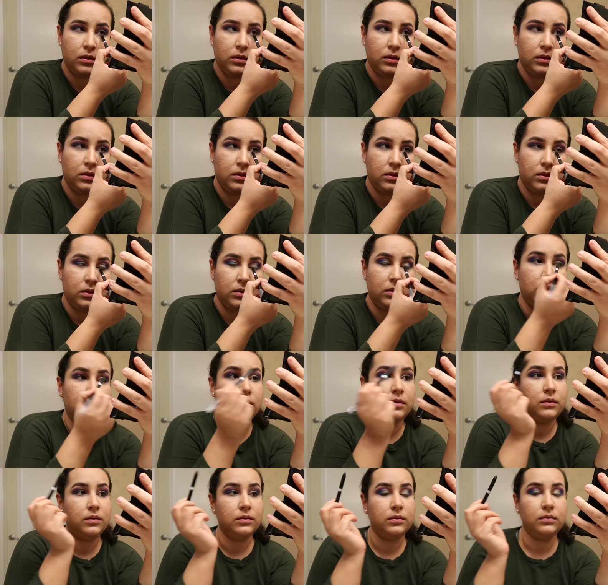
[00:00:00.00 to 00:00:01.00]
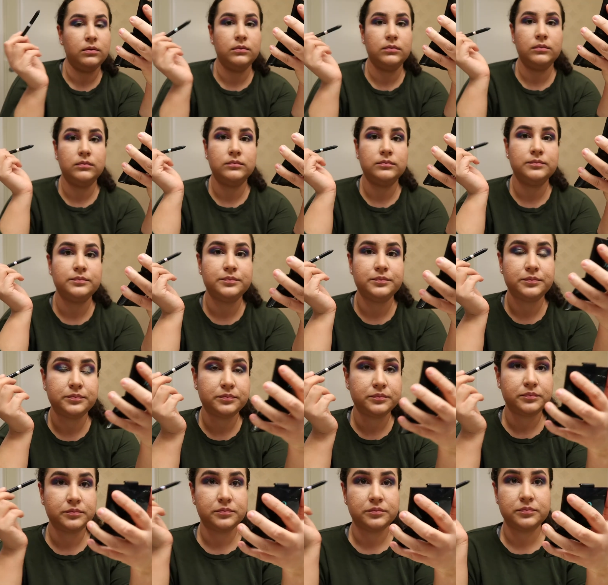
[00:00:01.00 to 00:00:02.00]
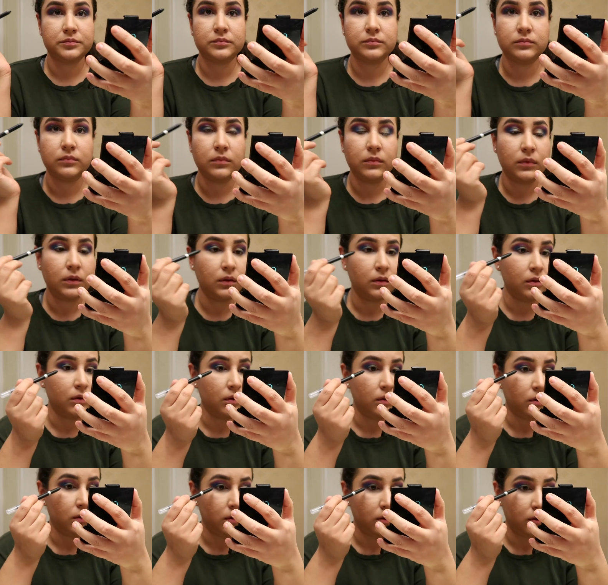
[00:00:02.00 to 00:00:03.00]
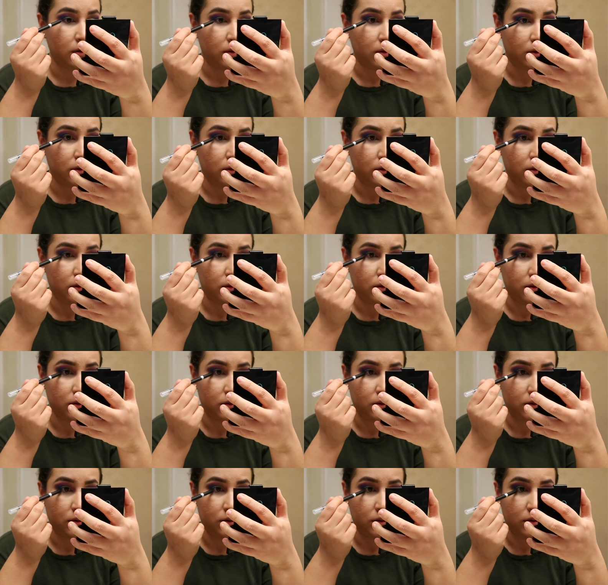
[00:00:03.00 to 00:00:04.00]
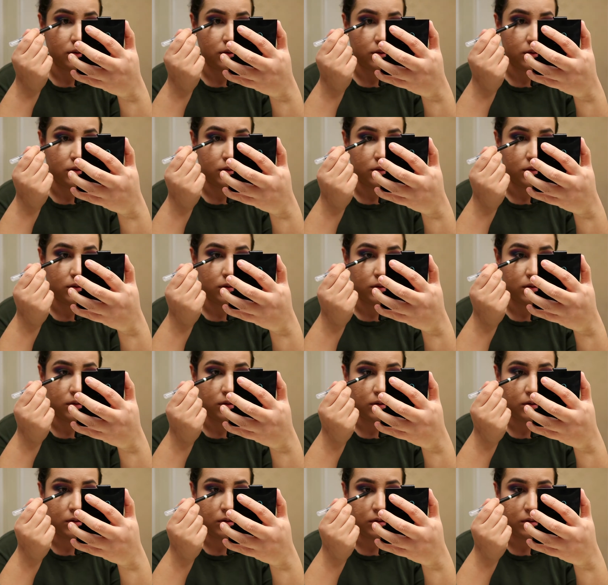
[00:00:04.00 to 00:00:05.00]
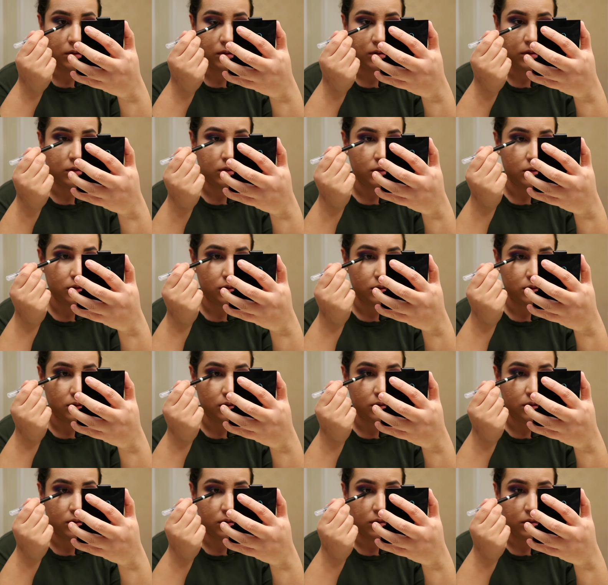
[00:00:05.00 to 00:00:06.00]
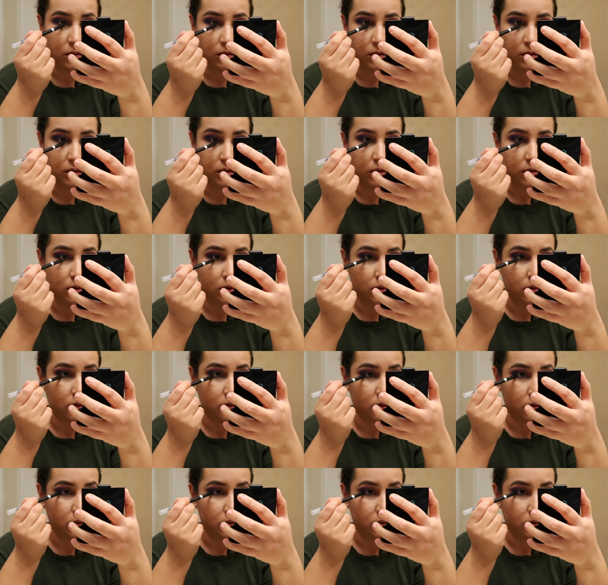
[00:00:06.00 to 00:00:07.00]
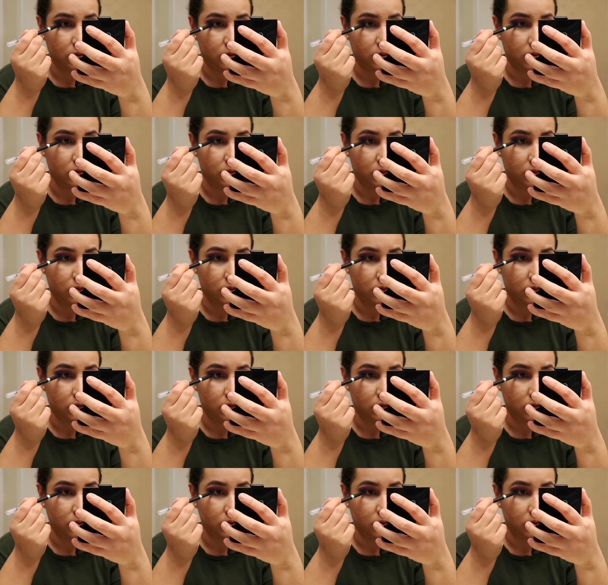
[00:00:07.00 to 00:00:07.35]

(no one is talking)